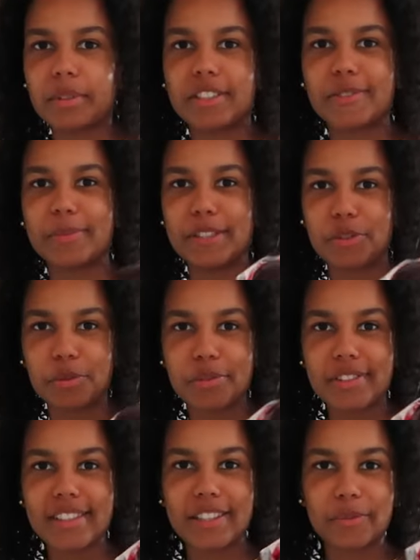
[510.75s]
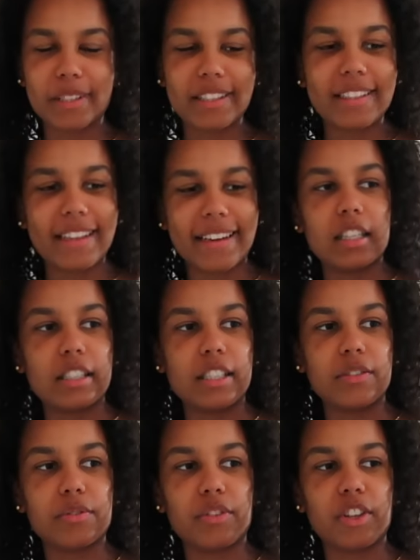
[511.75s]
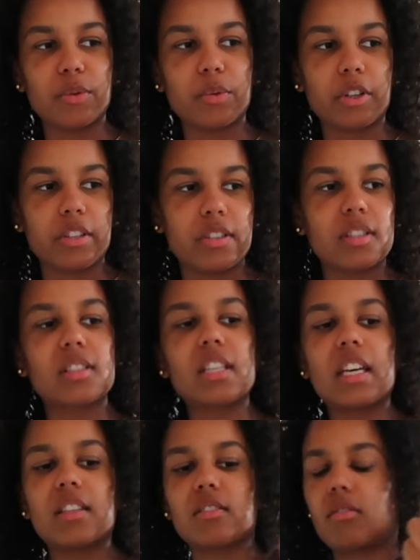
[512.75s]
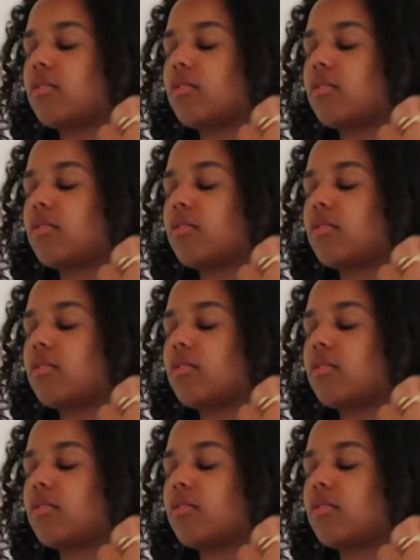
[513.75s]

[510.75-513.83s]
because beetroots can really like leave the worst stains on